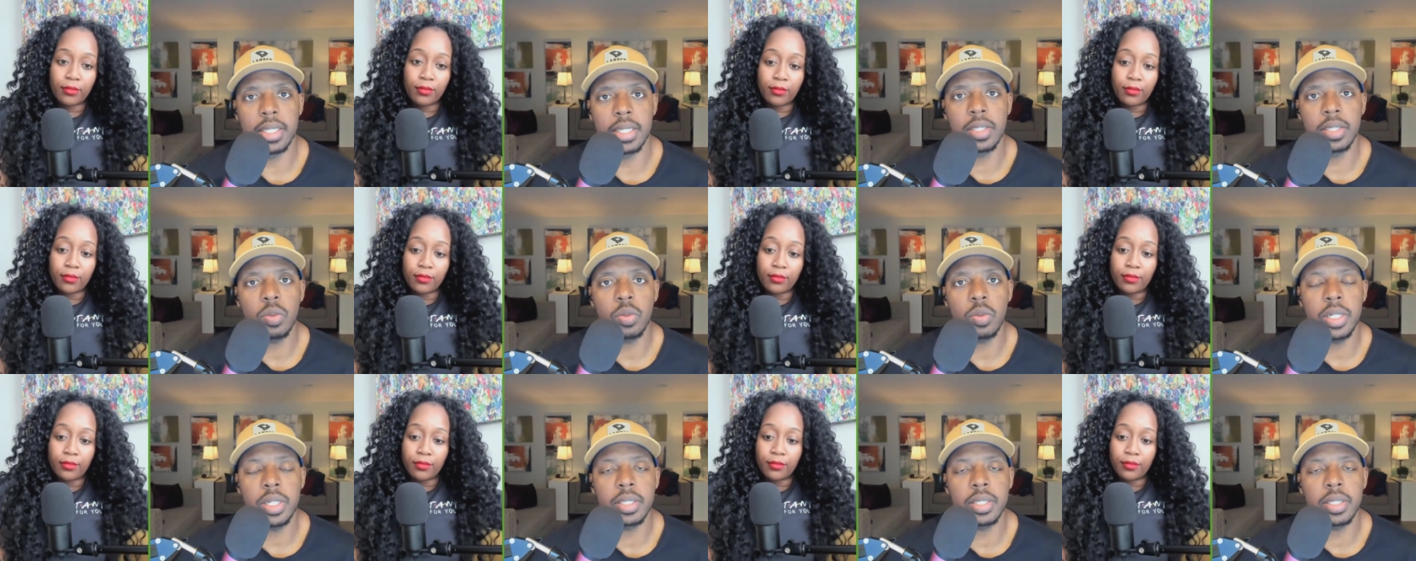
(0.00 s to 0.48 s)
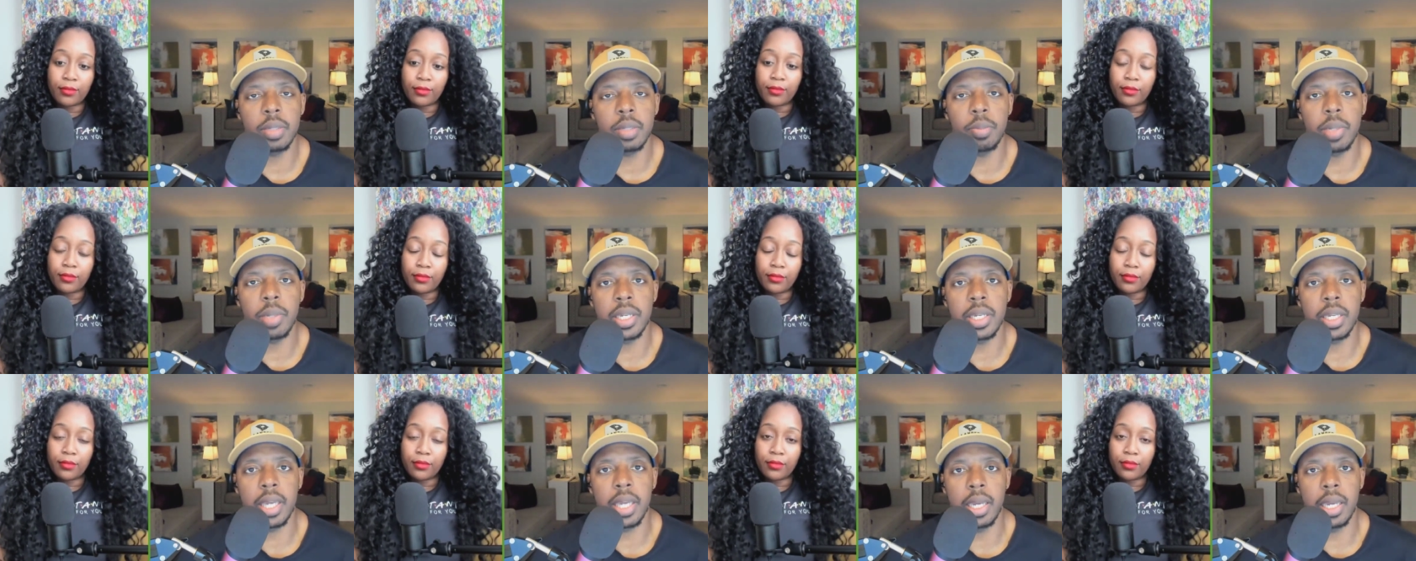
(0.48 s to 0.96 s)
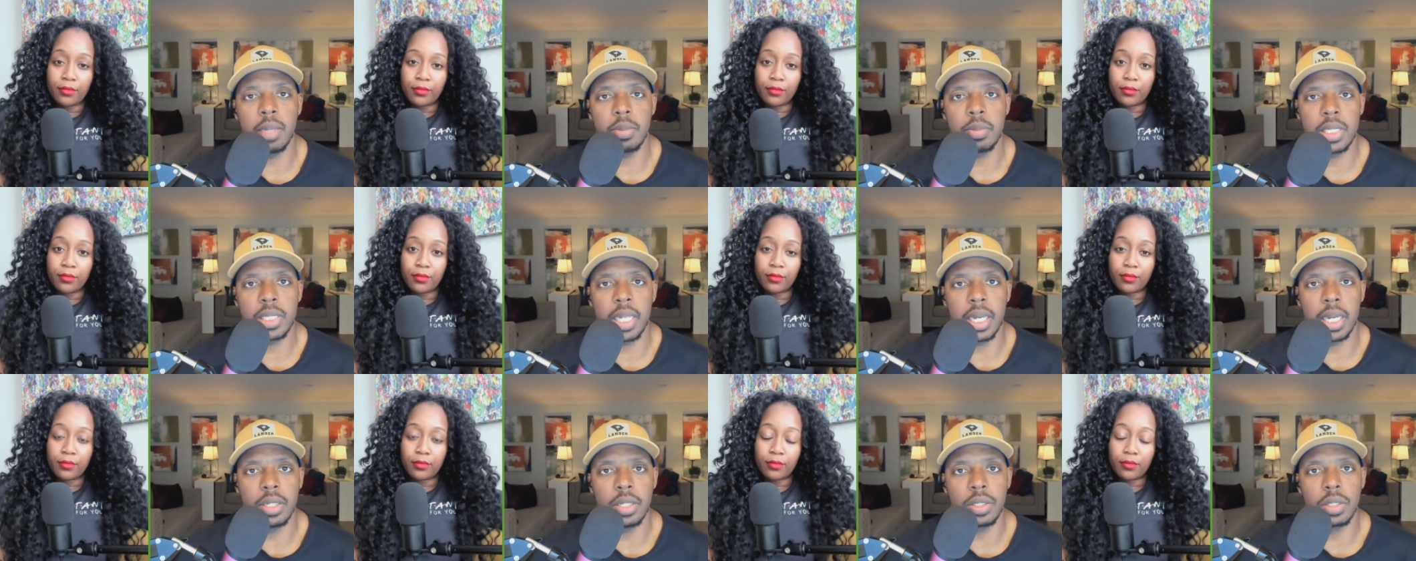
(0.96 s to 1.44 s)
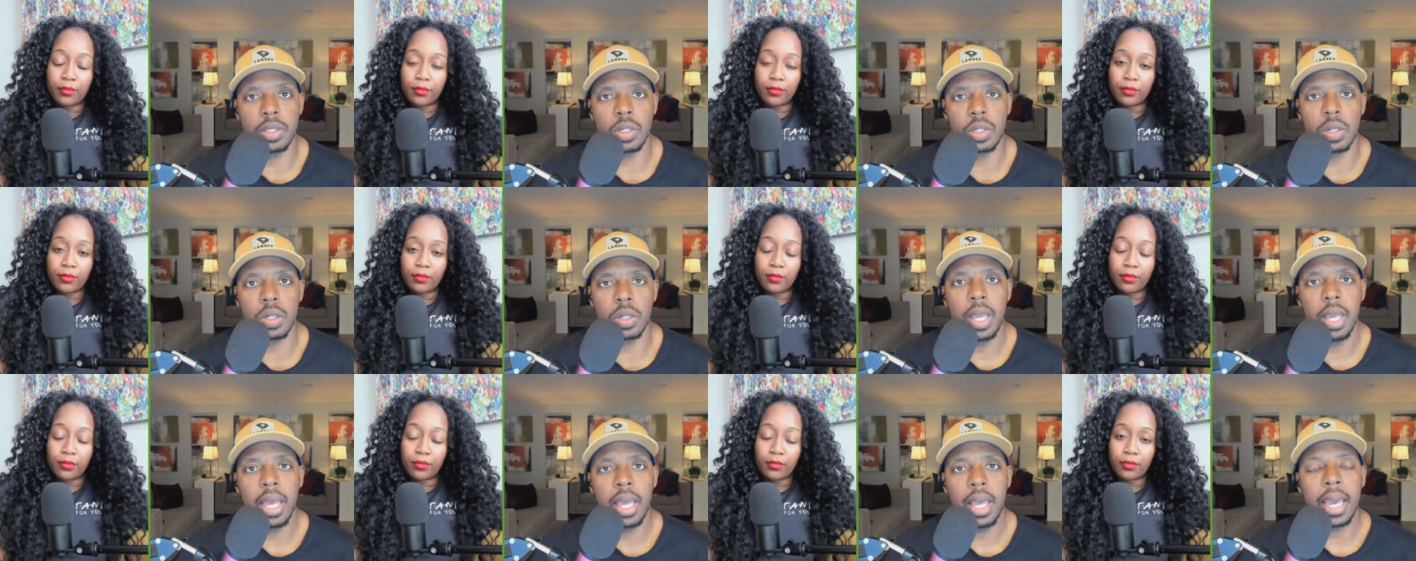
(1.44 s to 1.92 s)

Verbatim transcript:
Speaker 1: this one is a big game changer.